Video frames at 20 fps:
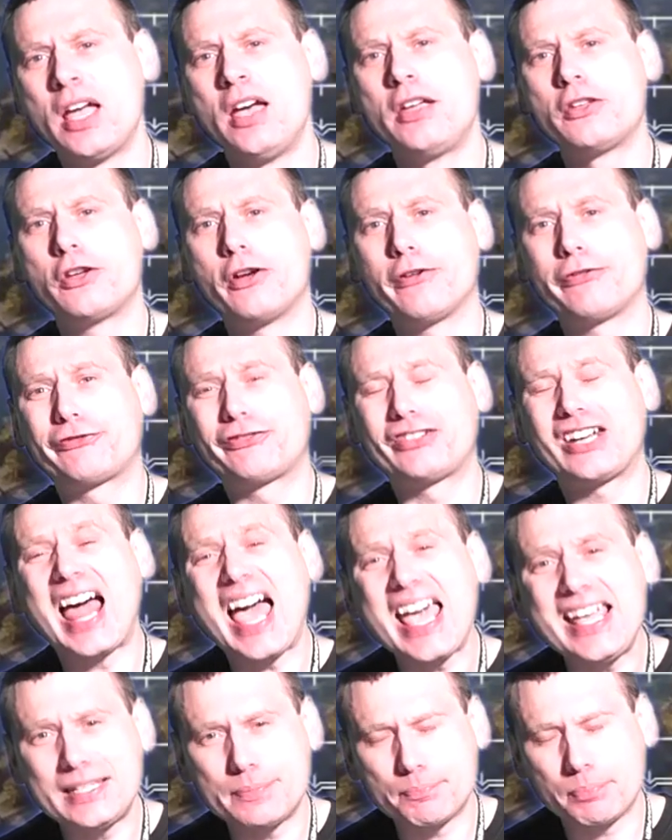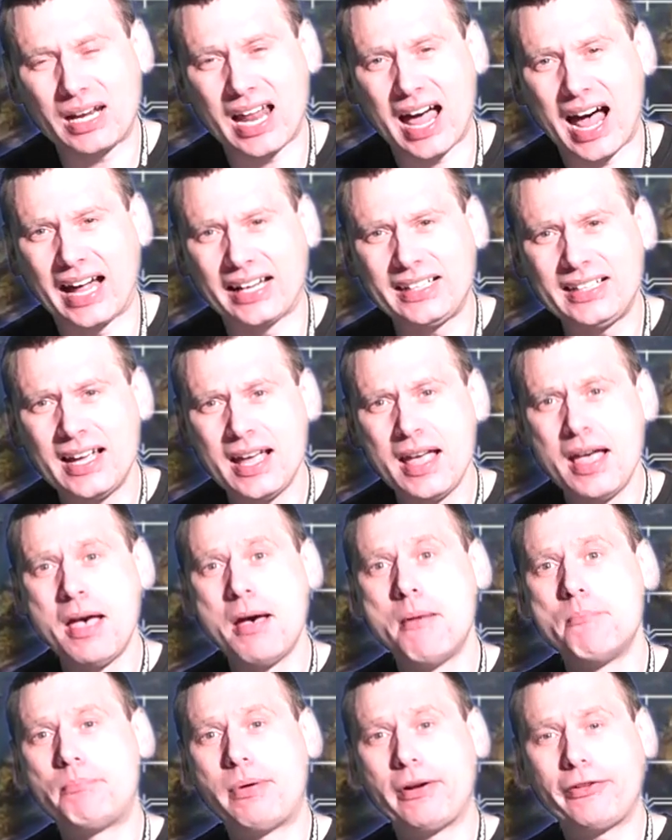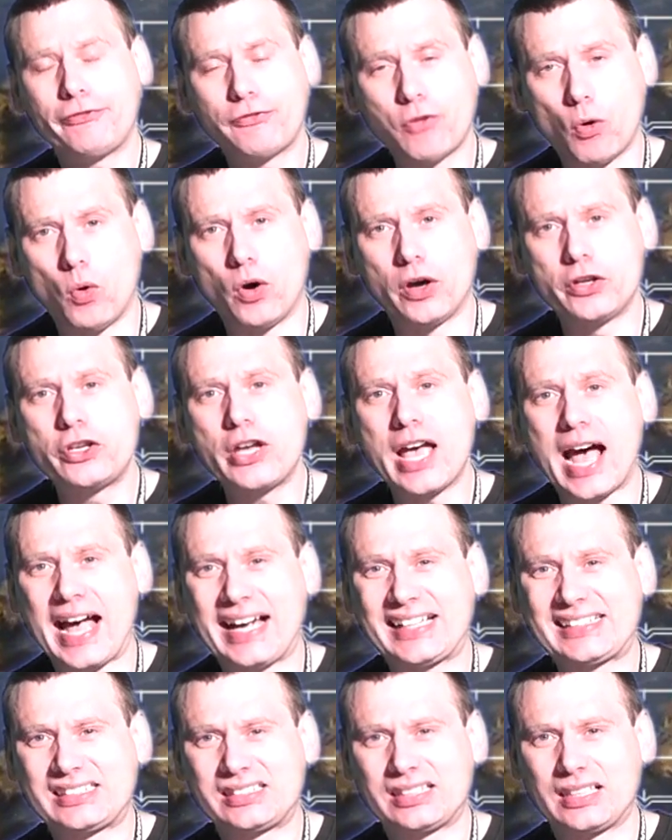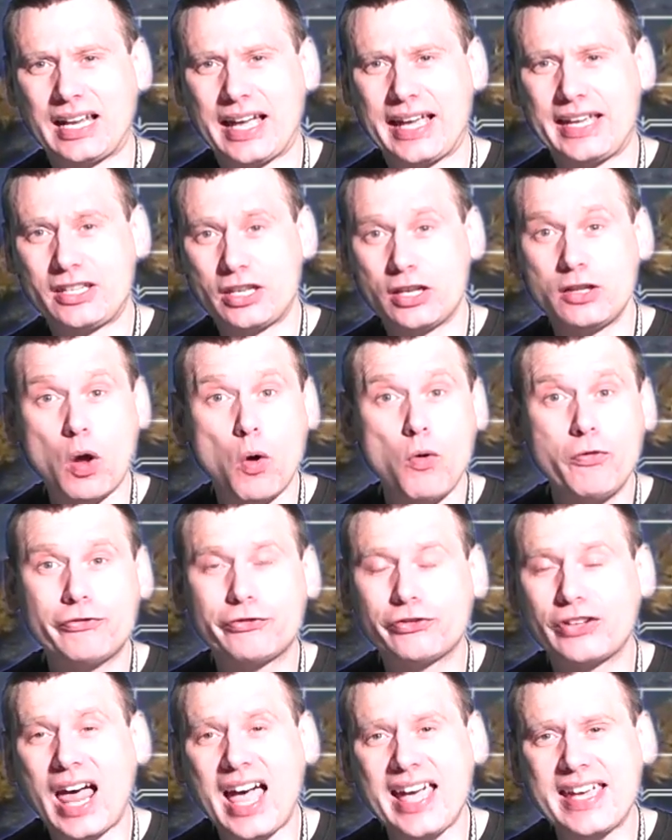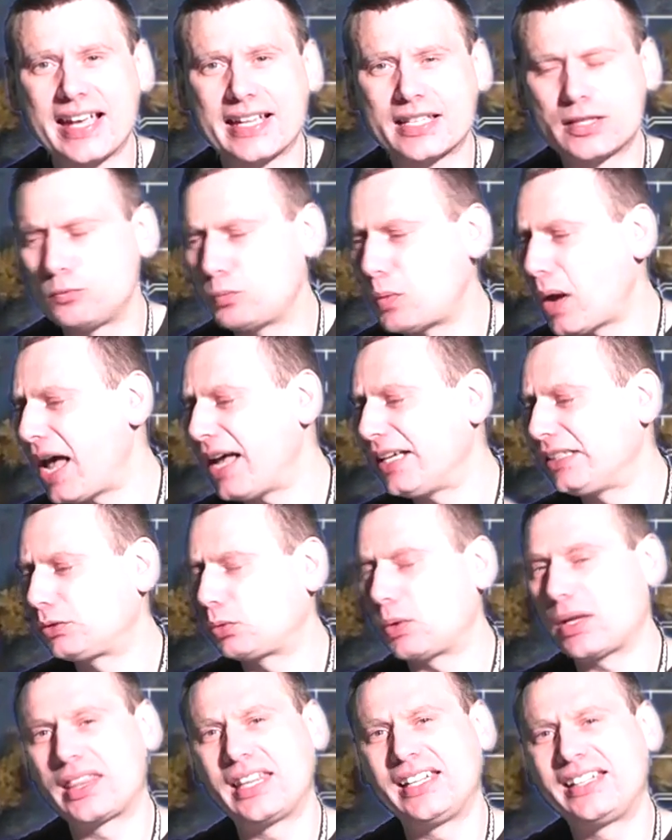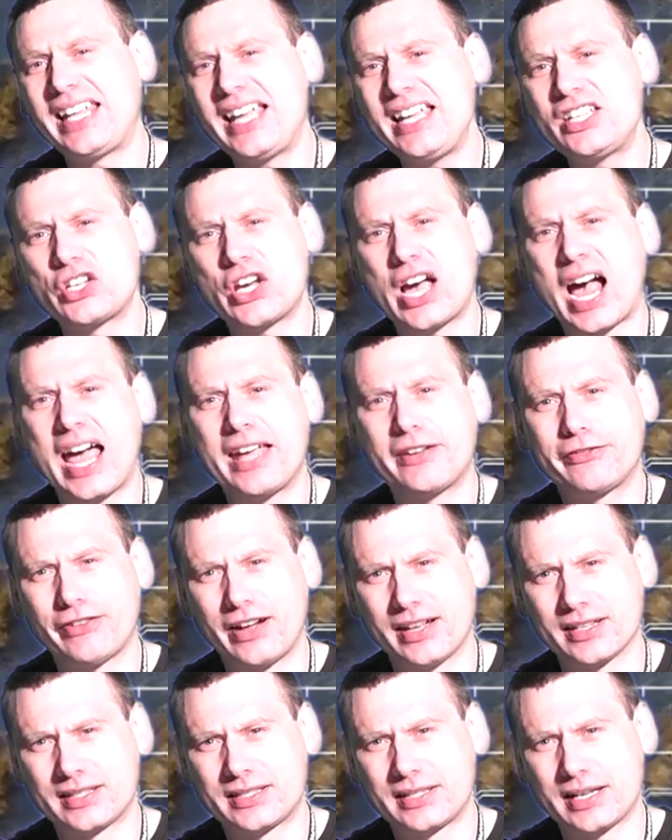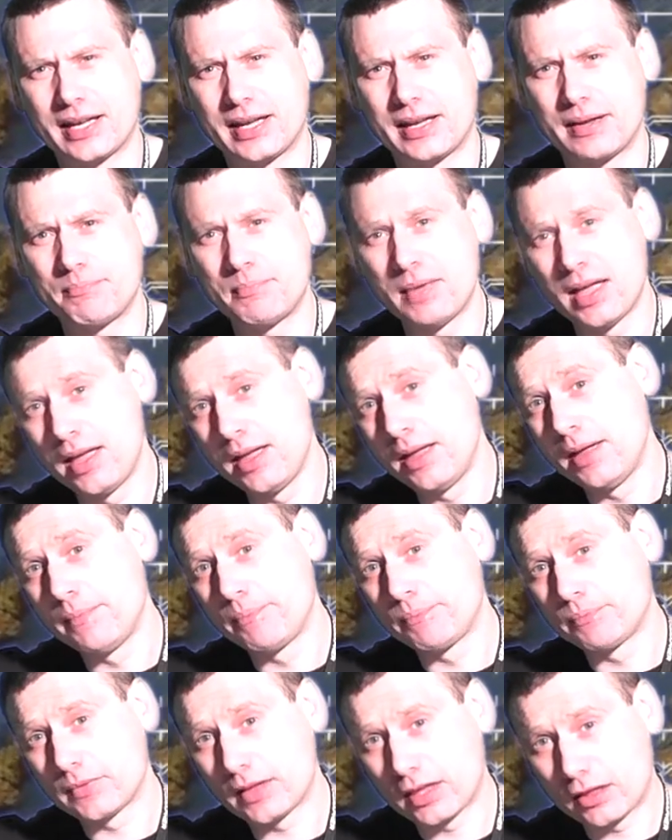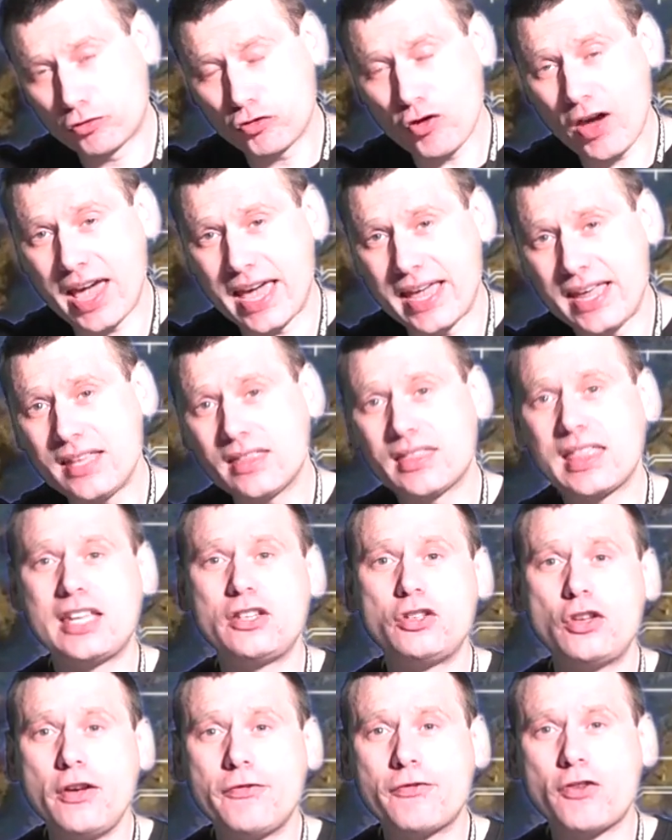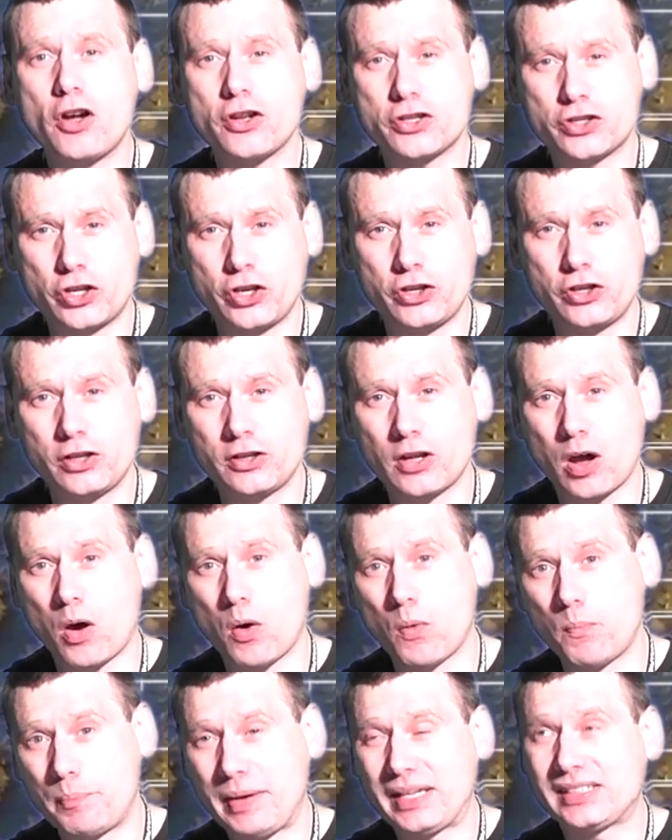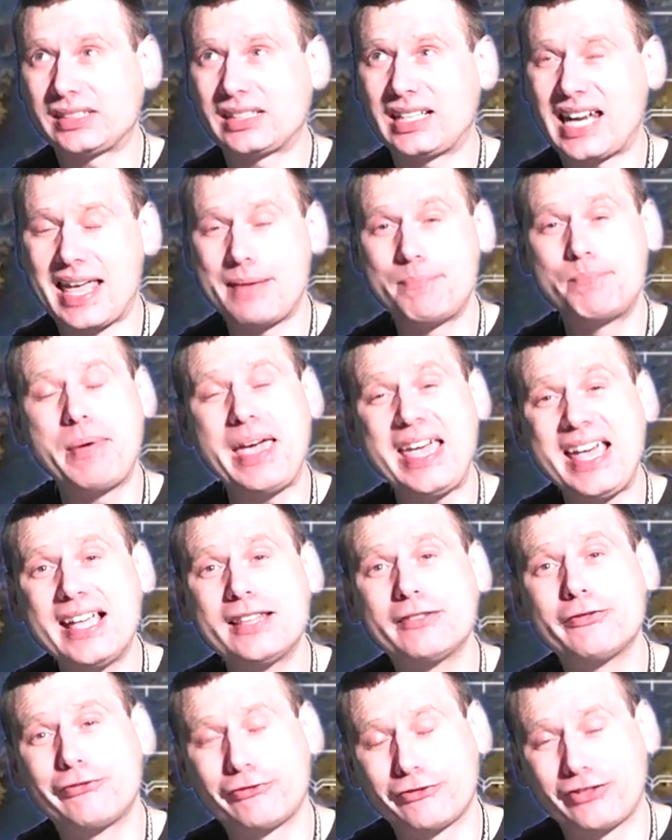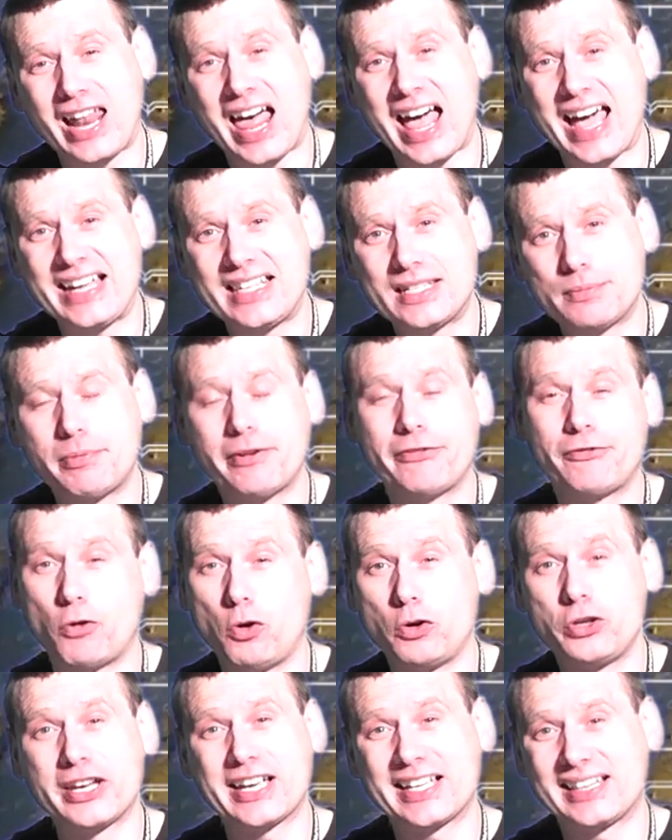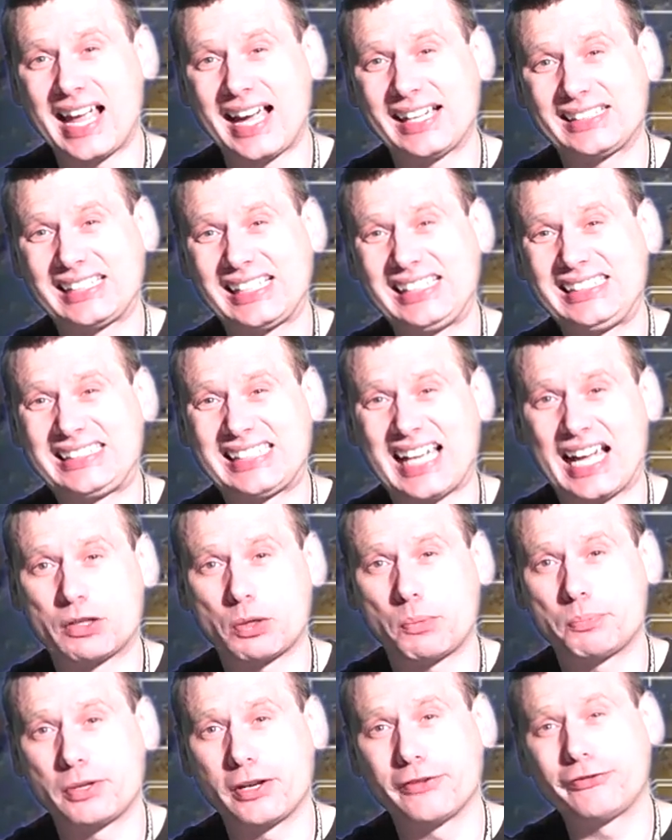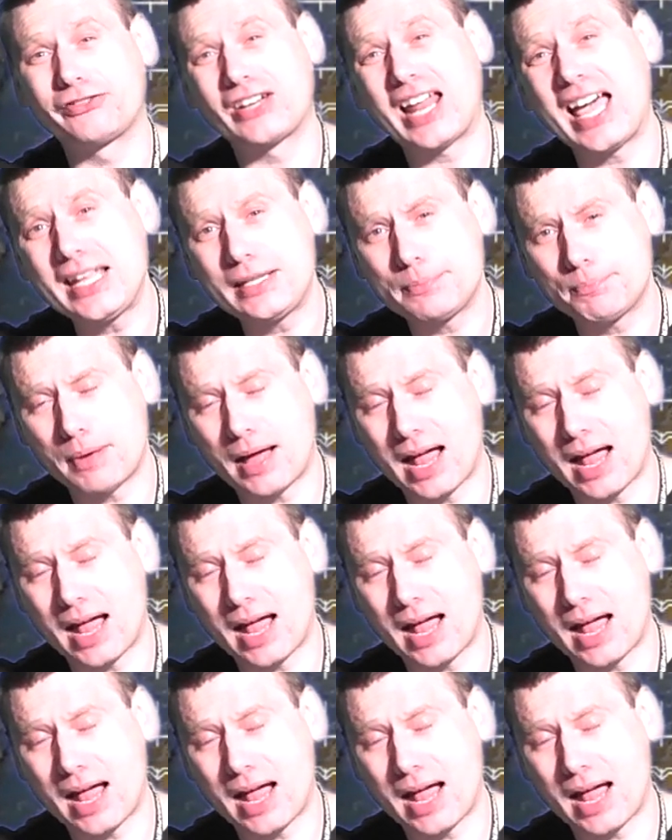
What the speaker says: your flight plan before you actually, fly it. Whereas with the DJI Phantom 3, then you've got to, basically be in flight before you can actually set up your flight